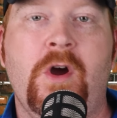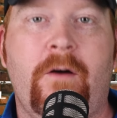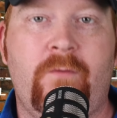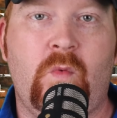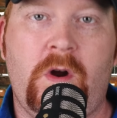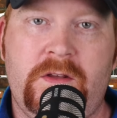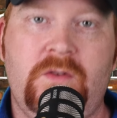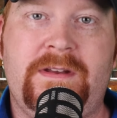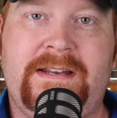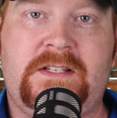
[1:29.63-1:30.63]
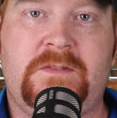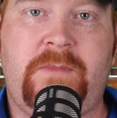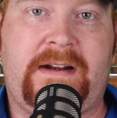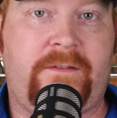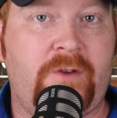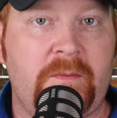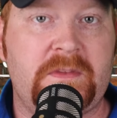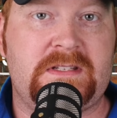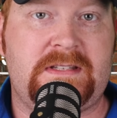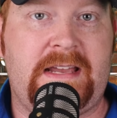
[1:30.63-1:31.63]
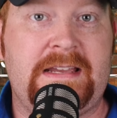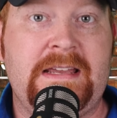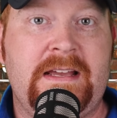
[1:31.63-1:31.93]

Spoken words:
of what you can expect from the state,